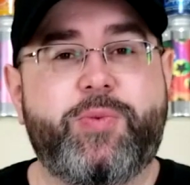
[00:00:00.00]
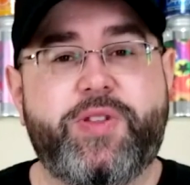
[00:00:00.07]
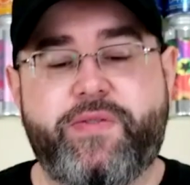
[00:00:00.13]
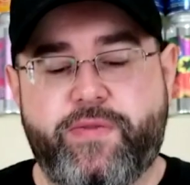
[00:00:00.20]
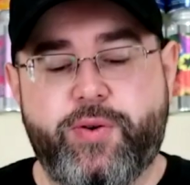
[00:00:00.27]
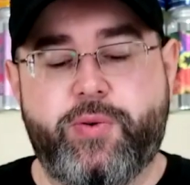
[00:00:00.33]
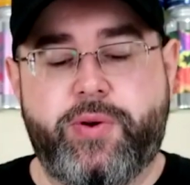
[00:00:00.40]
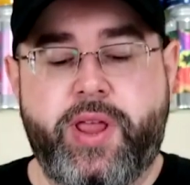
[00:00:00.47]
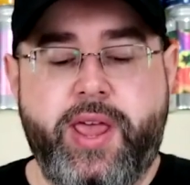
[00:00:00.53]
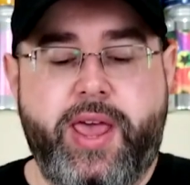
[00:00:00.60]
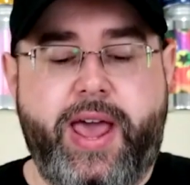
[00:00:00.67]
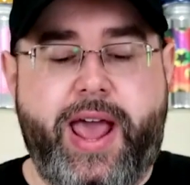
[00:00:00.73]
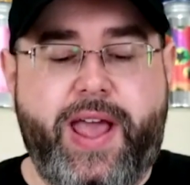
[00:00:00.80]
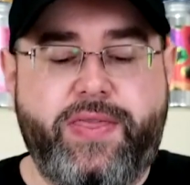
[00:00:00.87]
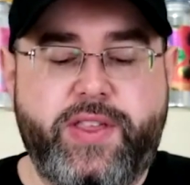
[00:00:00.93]
with fruit.
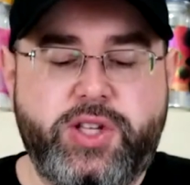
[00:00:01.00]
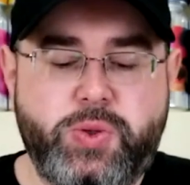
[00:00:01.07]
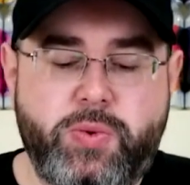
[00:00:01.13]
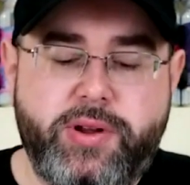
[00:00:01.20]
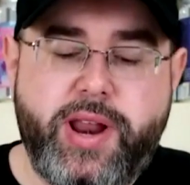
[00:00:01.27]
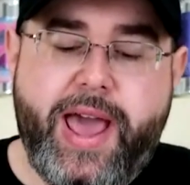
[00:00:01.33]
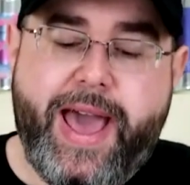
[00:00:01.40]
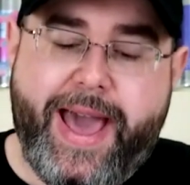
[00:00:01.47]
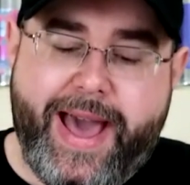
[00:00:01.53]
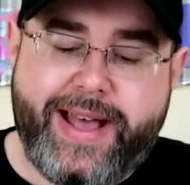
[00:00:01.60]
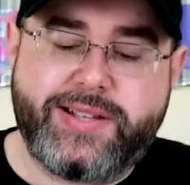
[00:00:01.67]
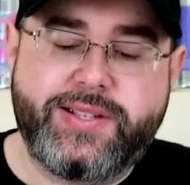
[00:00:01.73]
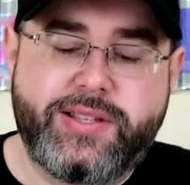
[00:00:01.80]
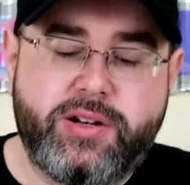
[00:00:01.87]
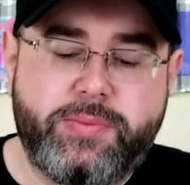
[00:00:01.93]
And this one
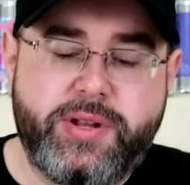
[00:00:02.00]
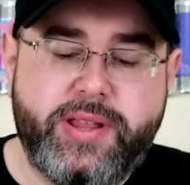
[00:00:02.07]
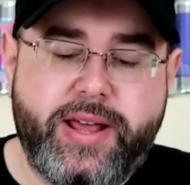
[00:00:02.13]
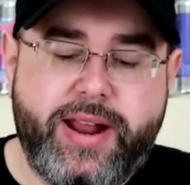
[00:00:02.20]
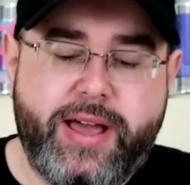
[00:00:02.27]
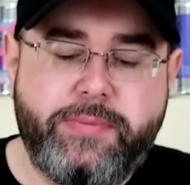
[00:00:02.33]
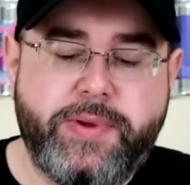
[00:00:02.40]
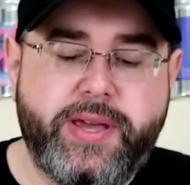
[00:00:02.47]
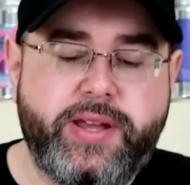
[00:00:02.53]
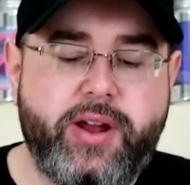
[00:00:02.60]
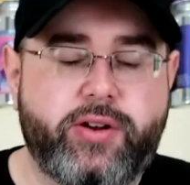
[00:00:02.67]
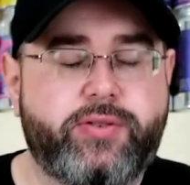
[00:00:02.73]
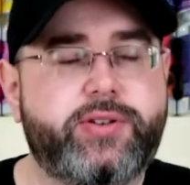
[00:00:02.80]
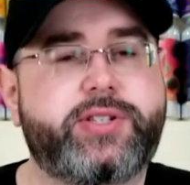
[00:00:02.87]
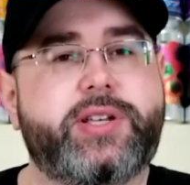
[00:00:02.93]
has a little bit of that IPA
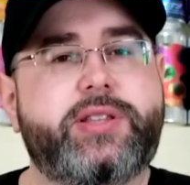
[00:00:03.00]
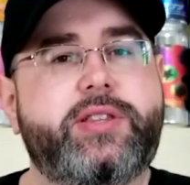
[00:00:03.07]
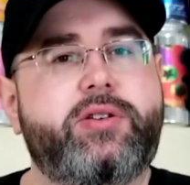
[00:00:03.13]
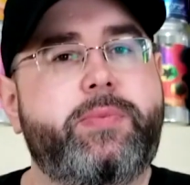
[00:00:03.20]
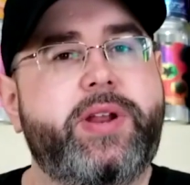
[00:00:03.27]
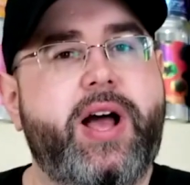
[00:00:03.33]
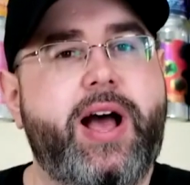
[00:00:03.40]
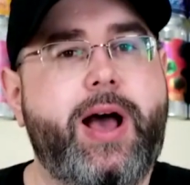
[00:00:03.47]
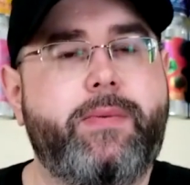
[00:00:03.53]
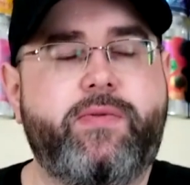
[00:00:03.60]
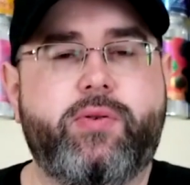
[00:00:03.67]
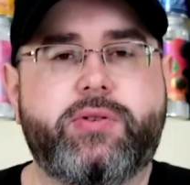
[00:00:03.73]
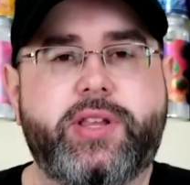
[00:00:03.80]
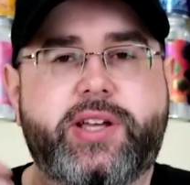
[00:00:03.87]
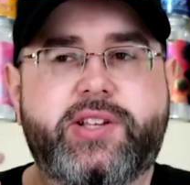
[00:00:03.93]
characteristic, a little bit of hop
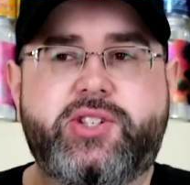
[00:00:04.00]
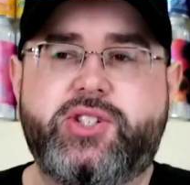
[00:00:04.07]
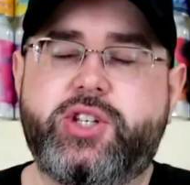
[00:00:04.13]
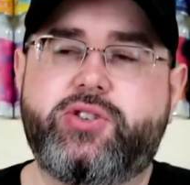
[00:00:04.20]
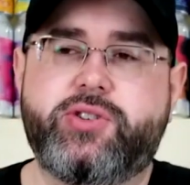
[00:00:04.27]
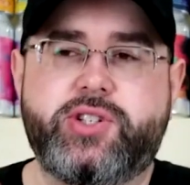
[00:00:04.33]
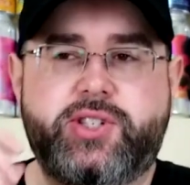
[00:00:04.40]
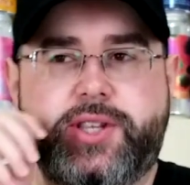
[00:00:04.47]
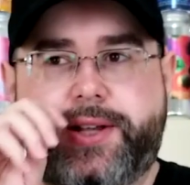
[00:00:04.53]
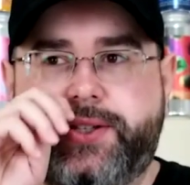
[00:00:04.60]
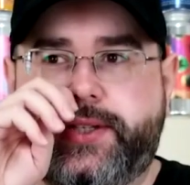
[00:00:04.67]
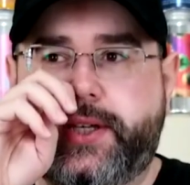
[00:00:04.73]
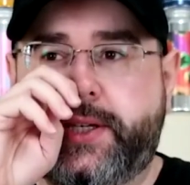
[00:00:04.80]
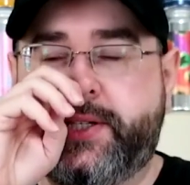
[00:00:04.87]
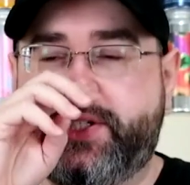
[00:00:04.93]
forward, like a citrus,
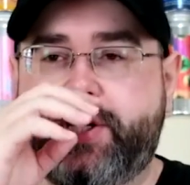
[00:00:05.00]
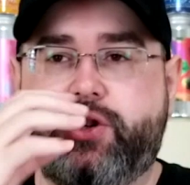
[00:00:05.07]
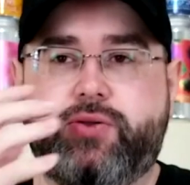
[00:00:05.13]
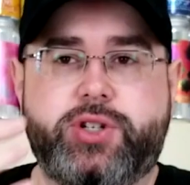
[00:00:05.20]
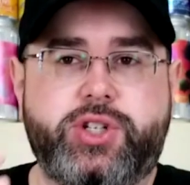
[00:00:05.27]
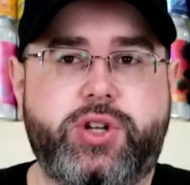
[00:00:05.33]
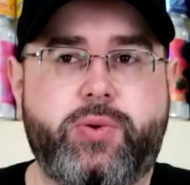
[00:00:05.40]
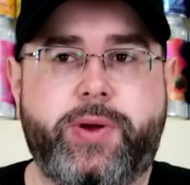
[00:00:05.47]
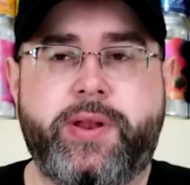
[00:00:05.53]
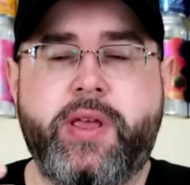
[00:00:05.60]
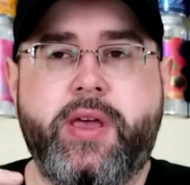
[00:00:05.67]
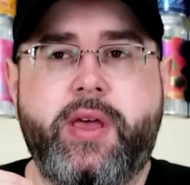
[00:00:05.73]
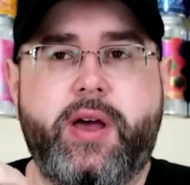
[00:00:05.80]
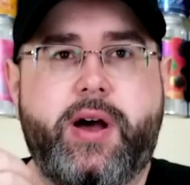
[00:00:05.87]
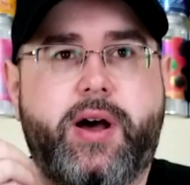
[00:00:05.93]
zesty citrus to it,
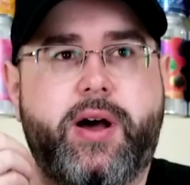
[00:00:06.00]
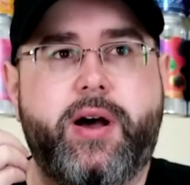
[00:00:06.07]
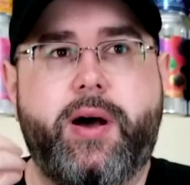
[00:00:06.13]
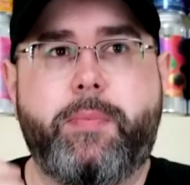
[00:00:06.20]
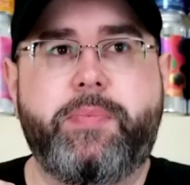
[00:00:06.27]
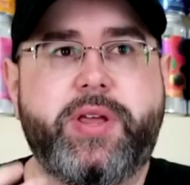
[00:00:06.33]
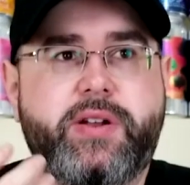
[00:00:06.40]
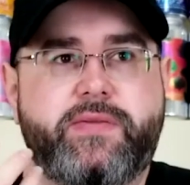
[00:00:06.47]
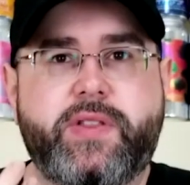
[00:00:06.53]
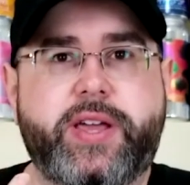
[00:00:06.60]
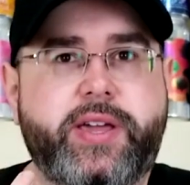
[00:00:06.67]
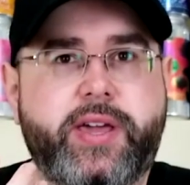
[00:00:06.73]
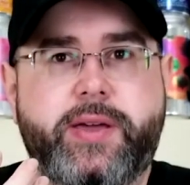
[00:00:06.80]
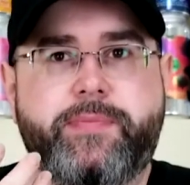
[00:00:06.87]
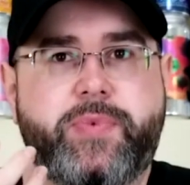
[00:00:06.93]
a bit of
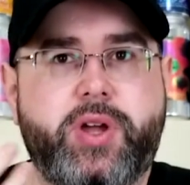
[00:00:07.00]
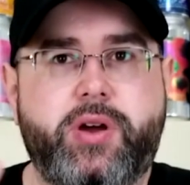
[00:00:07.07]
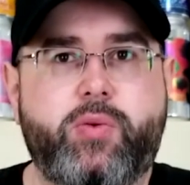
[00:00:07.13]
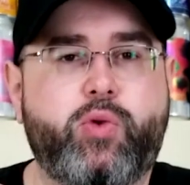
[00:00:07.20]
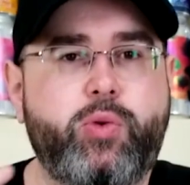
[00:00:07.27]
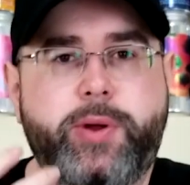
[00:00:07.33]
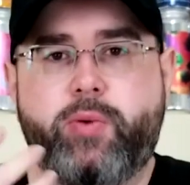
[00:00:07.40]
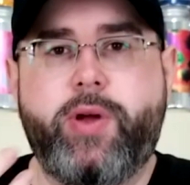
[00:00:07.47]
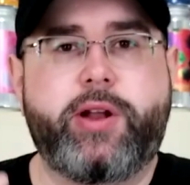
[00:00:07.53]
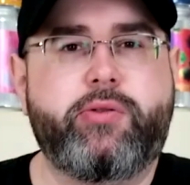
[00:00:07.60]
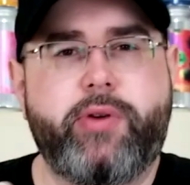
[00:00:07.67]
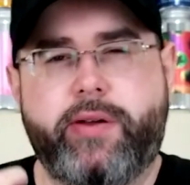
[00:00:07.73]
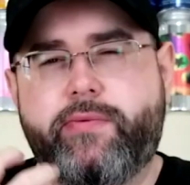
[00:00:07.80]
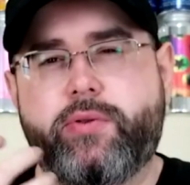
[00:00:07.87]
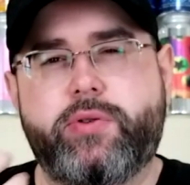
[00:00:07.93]
like a ruby red
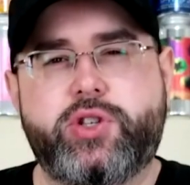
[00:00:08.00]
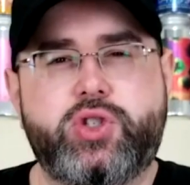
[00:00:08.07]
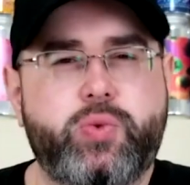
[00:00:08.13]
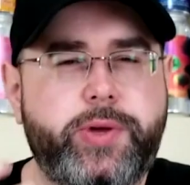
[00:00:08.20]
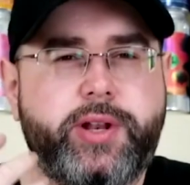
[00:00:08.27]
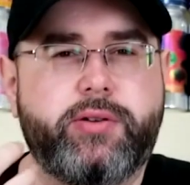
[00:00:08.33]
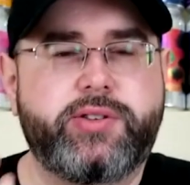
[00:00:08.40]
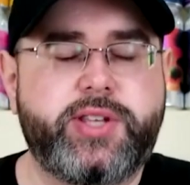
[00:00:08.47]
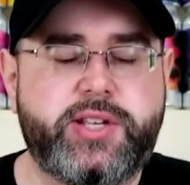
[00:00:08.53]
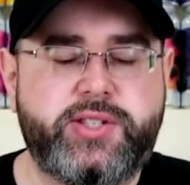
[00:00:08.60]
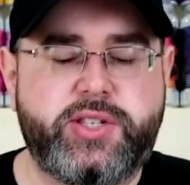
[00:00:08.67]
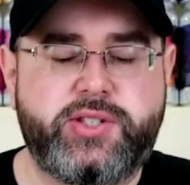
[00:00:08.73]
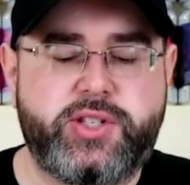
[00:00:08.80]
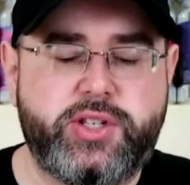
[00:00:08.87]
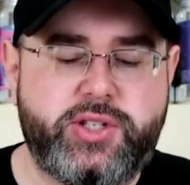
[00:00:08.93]
grapefruit, a sweeter,
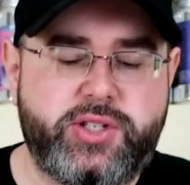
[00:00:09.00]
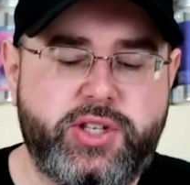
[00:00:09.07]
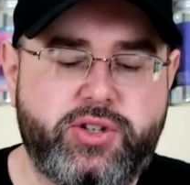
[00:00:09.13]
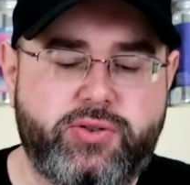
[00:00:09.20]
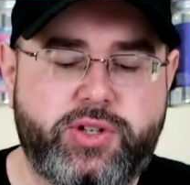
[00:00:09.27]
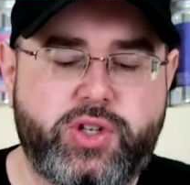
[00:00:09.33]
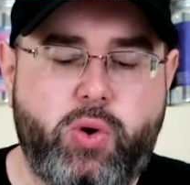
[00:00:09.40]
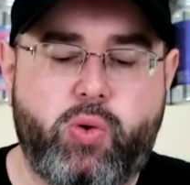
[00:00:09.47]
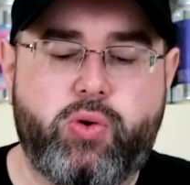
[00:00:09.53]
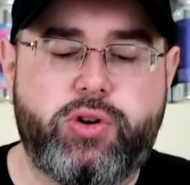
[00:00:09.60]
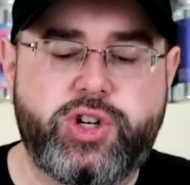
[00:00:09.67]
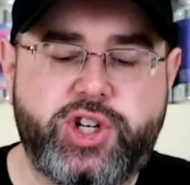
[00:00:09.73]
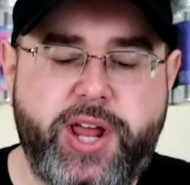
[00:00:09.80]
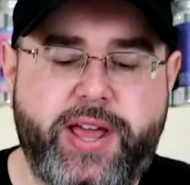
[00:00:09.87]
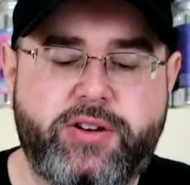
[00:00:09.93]
zesty citrus,
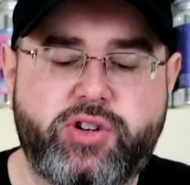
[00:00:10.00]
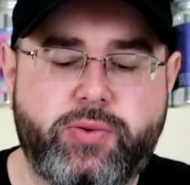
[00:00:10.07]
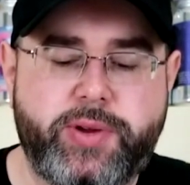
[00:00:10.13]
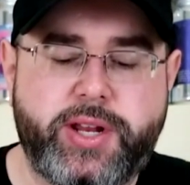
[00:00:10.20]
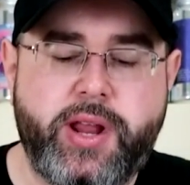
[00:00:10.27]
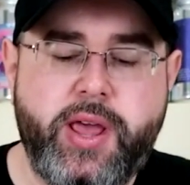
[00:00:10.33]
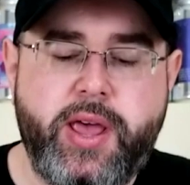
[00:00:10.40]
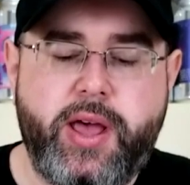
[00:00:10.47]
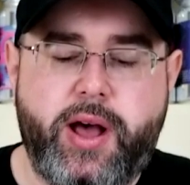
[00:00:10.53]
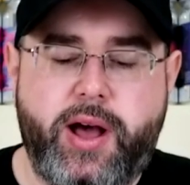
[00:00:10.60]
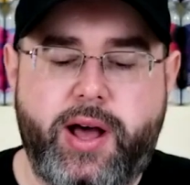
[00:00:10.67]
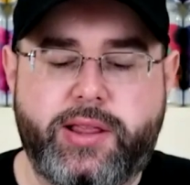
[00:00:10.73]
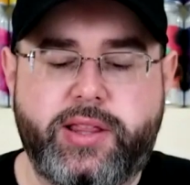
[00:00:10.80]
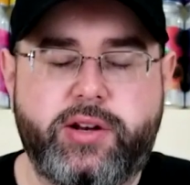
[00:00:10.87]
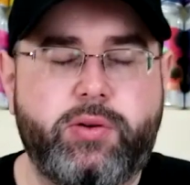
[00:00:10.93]
orange, tangerine,
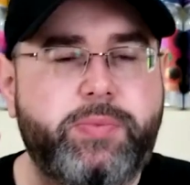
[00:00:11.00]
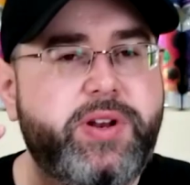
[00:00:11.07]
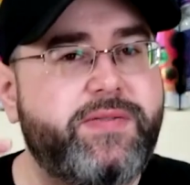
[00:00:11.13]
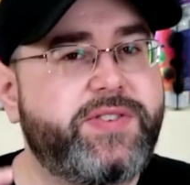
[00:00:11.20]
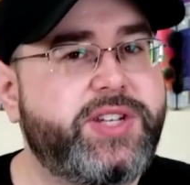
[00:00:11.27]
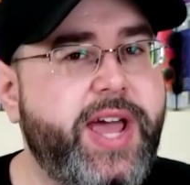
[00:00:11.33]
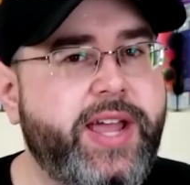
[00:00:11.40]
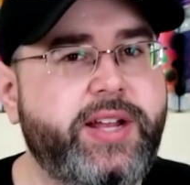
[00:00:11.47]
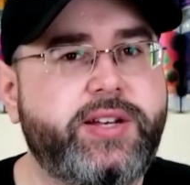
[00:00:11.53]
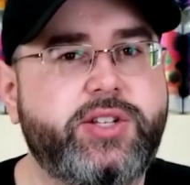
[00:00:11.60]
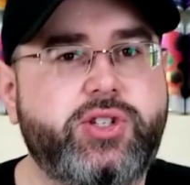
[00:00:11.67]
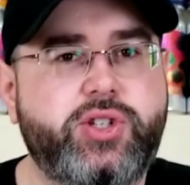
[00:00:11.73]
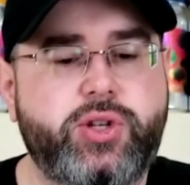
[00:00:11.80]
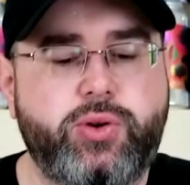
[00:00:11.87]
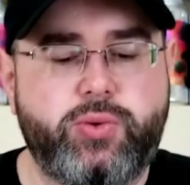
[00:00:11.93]
a little bit of
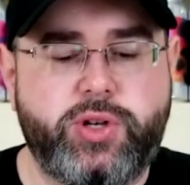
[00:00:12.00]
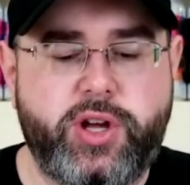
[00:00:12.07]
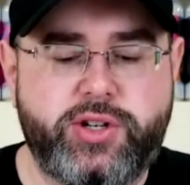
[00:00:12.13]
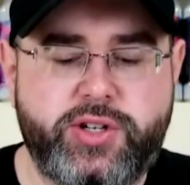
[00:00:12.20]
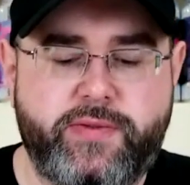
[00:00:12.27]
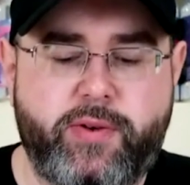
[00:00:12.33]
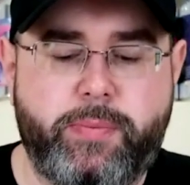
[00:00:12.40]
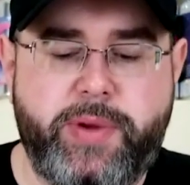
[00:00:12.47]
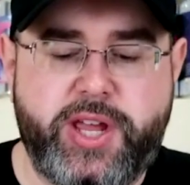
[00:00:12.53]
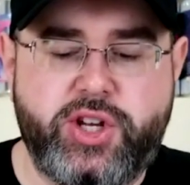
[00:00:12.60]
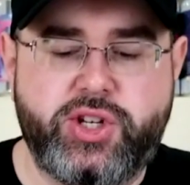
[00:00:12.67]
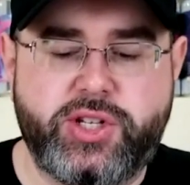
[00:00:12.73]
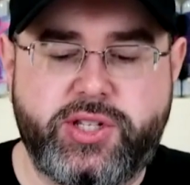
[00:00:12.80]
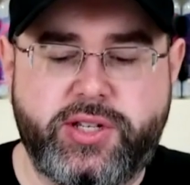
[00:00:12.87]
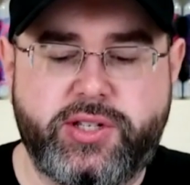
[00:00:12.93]
dankness too, touch of
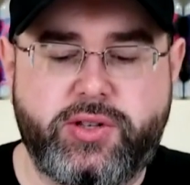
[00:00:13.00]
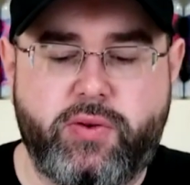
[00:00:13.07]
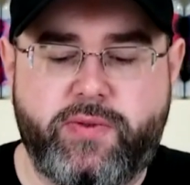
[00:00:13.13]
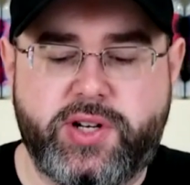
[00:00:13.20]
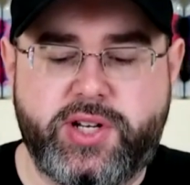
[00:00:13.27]
herbaceousness over